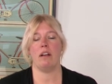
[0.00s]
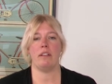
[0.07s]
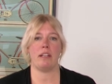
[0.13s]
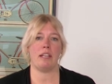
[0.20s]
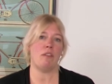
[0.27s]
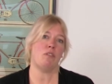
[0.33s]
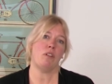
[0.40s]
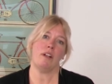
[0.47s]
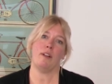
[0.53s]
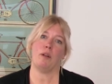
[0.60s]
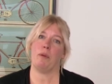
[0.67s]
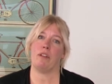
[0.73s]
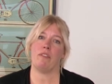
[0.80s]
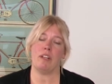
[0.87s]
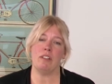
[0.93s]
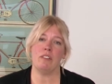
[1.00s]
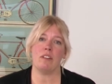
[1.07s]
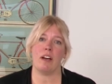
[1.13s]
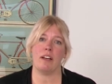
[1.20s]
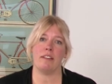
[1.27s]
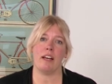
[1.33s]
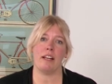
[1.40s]
That gives you a little bit of
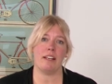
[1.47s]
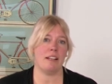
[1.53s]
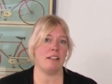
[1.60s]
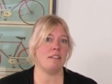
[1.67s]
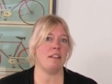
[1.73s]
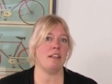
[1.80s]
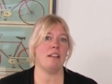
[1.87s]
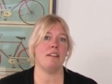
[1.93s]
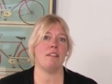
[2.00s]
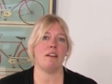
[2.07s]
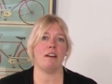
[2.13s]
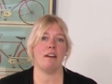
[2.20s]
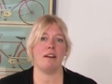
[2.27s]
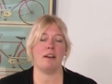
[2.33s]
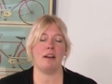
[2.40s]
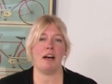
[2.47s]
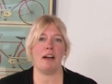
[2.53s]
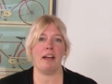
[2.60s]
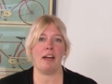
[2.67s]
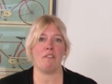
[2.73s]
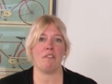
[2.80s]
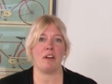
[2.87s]
insight that indeed
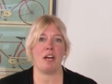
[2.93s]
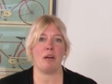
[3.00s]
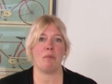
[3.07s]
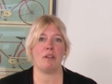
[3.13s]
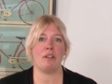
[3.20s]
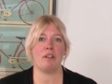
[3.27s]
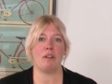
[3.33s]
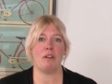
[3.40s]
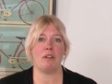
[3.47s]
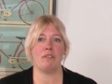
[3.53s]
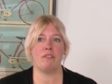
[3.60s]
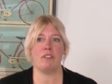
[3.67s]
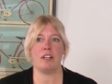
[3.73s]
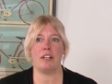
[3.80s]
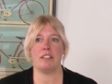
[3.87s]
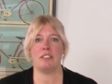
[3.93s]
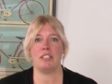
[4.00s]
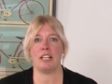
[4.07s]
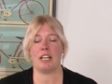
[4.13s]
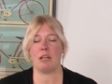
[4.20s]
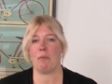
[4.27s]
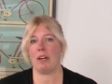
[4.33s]
I have a habit of
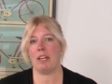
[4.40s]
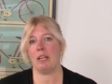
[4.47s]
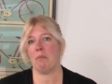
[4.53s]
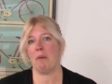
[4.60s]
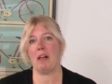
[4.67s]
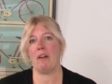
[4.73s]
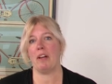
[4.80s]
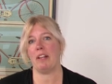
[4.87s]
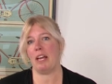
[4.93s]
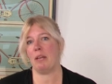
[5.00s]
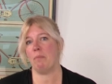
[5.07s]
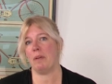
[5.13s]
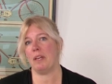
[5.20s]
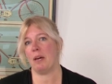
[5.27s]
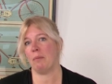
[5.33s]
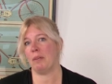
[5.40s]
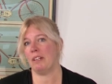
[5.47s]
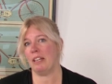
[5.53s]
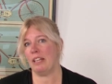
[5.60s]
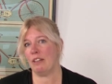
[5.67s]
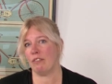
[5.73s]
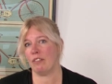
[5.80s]
checking my email at 8 p.m. in
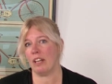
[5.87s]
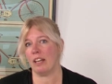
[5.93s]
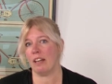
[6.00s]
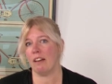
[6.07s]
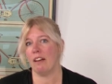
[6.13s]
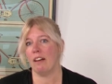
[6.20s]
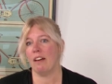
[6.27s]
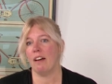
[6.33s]
the evening.